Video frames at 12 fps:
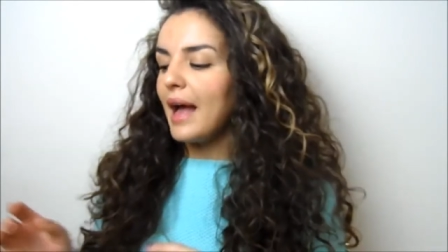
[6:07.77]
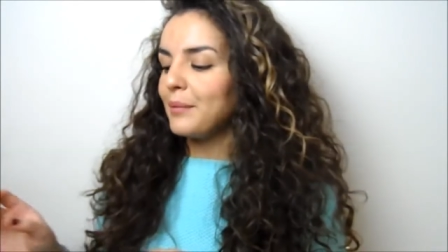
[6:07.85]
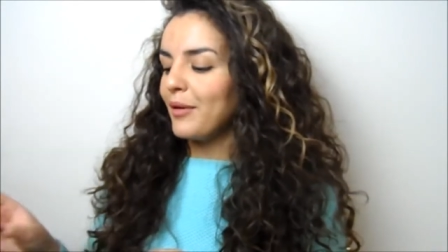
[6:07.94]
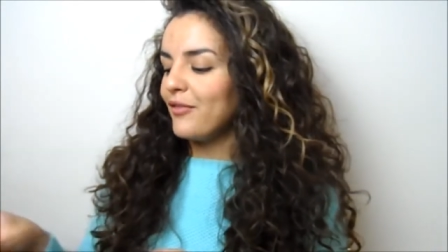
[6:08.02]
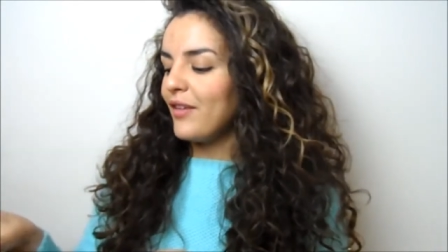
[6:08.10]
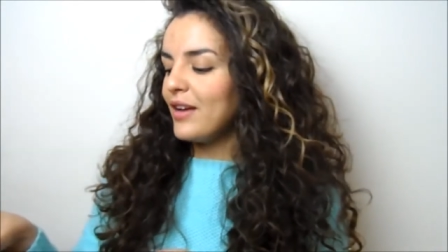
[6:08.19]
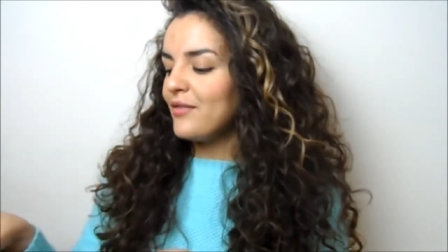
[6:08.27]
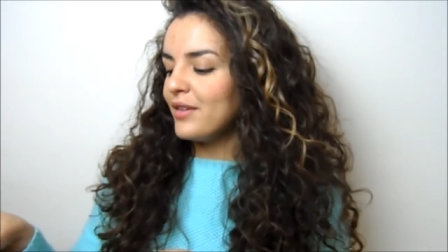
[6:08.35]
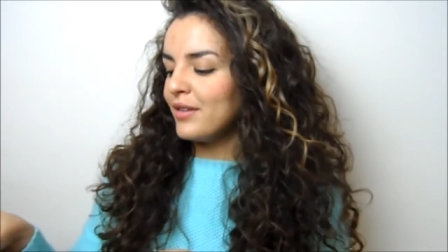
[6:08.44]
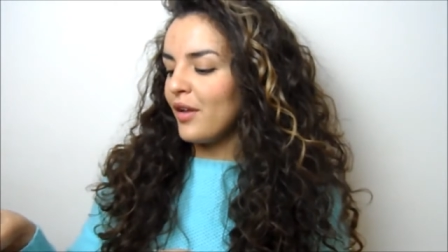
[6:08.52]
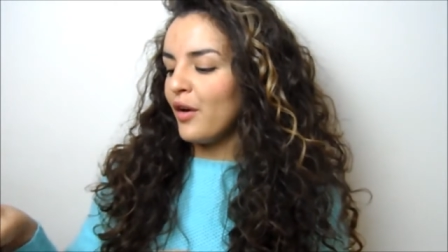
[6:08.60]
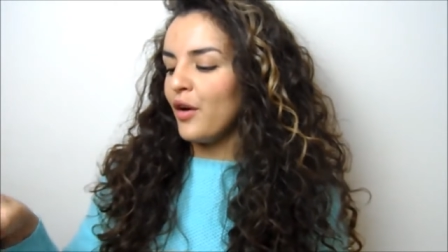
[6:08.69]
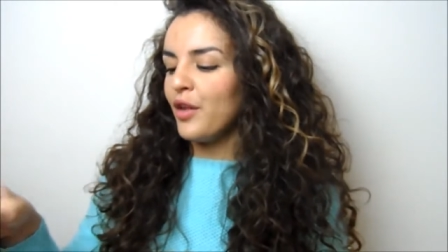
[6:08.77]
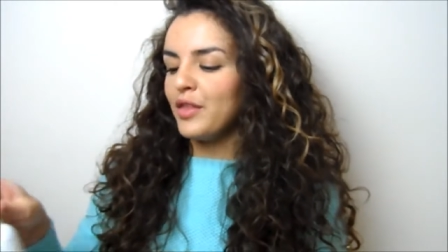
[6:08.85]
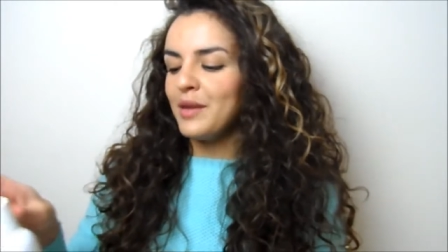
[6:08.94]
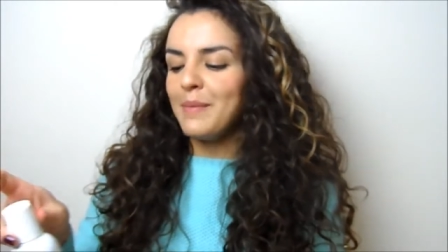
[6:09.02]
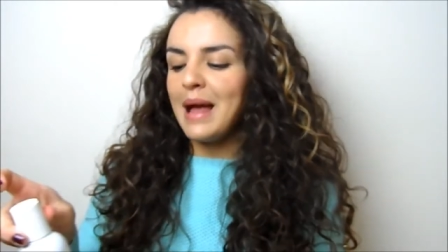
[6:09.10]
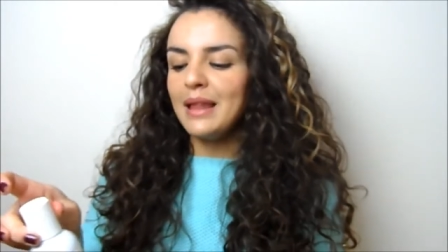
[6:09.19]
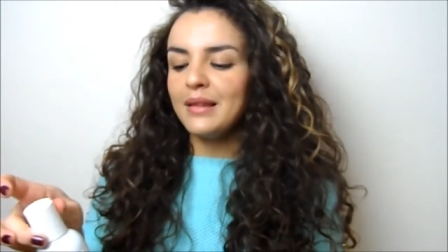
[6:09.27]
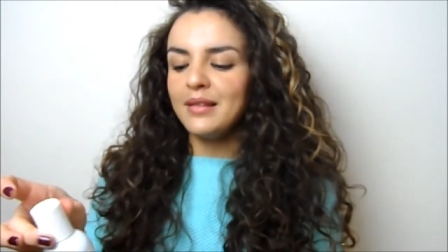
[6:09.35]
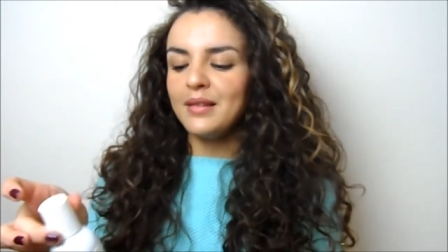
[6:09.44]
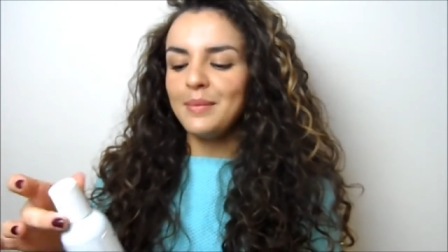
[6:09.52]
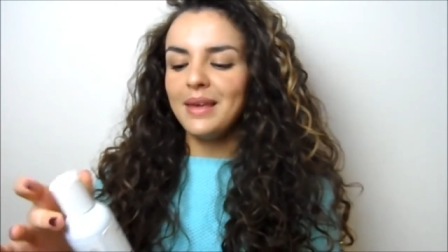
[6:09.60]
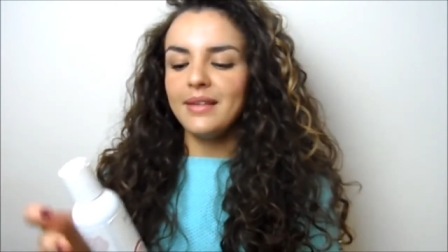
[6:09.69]
And my favourites are the
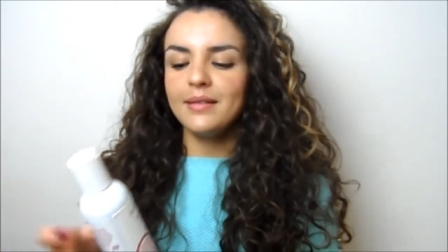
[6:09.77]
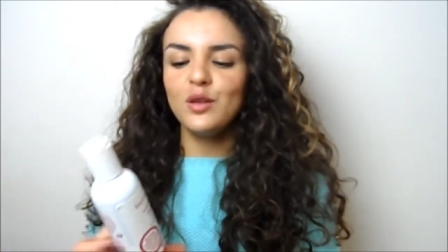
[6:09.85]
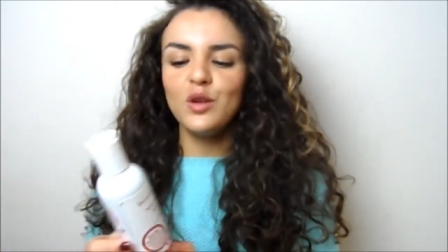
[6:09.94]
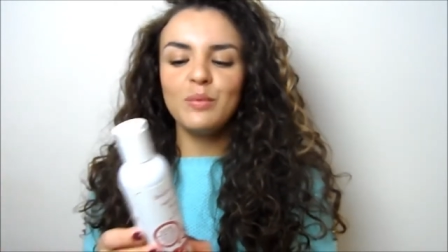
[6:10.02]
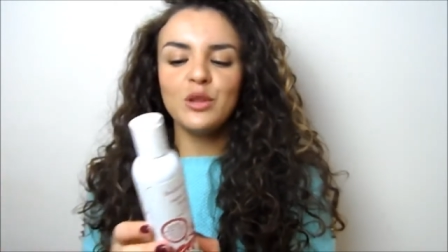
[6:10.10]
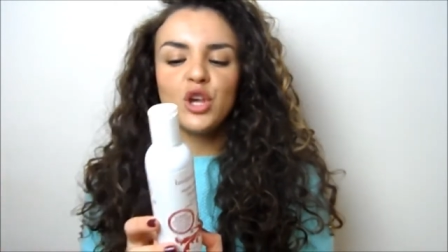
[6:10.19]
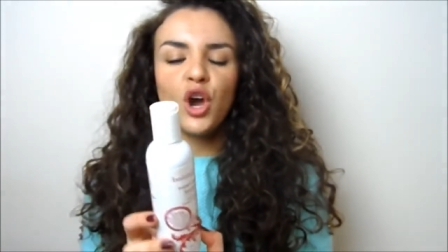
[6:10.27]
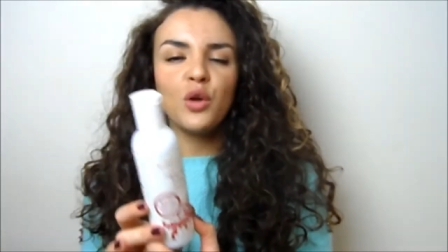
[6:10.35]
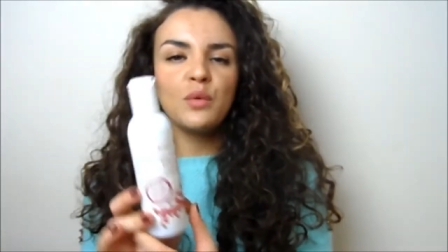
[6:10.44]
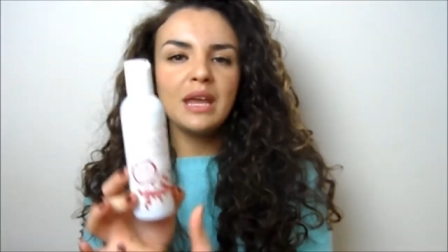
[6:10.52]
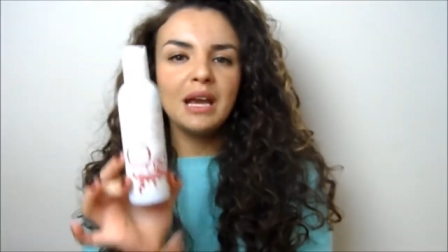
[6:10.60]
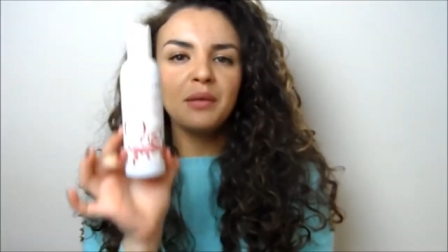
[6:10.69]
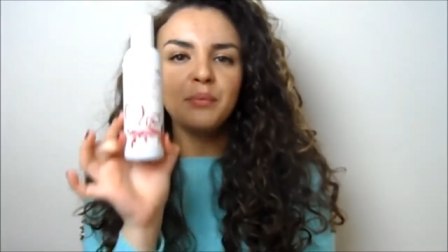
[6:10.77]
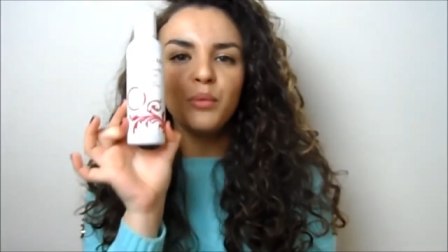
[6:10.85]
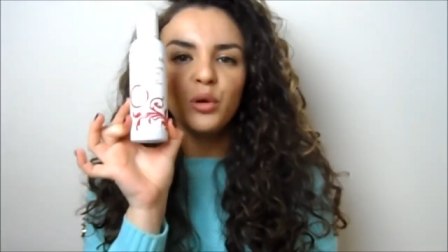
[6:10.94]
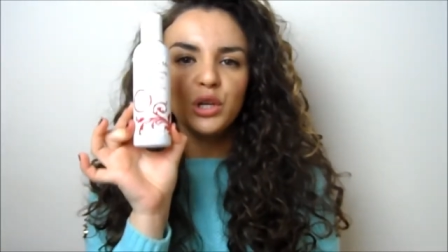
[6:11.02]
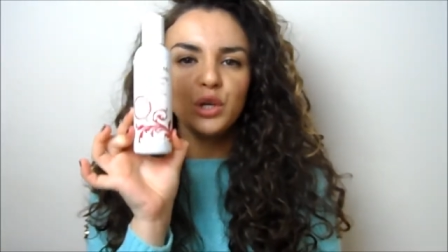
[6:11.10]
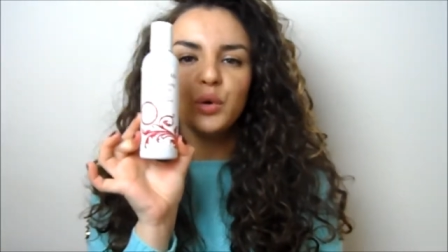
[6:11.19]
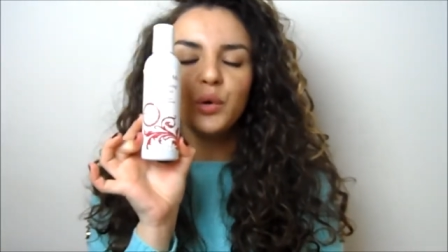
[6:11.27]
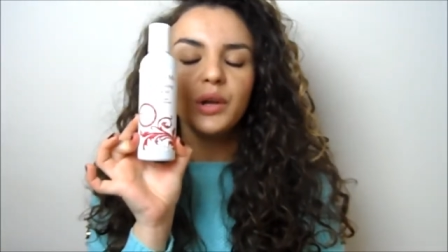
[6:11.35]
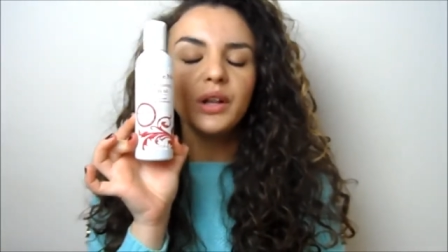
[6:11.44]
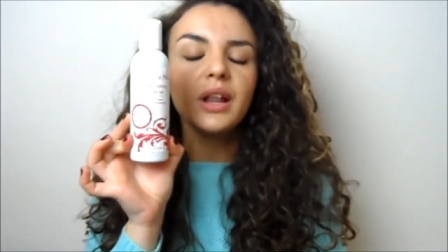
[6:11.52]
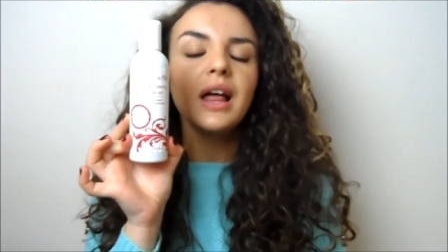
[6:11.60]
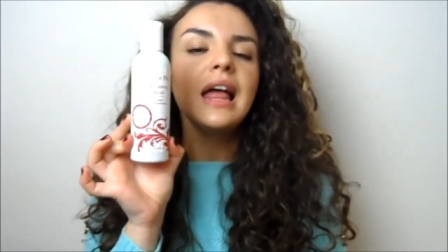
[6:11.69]
Balance Me Super Toning Body
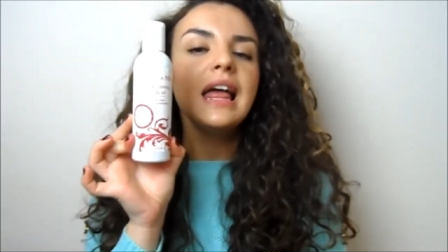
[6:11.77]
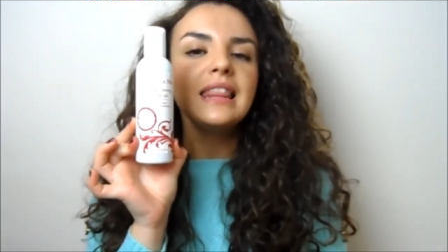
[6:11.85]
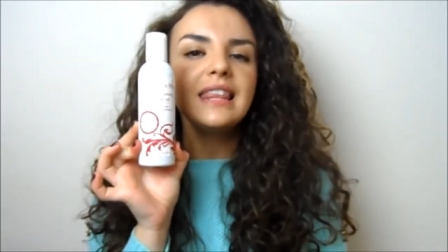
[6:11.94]
Oil.